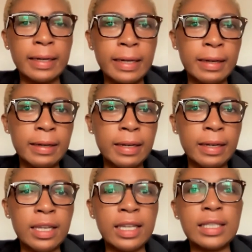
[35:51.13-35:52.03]

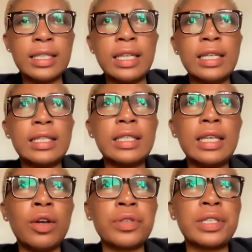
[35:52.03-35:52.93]
these
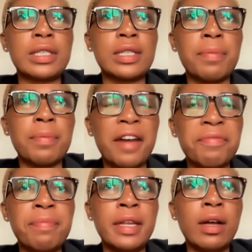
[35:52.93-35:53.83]
ecosystems
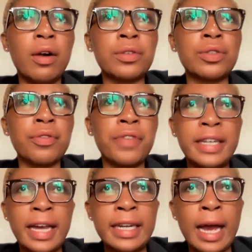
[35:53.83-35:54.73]
have been also very
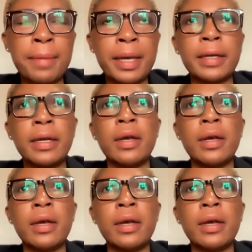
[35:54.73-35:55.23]
dynamic.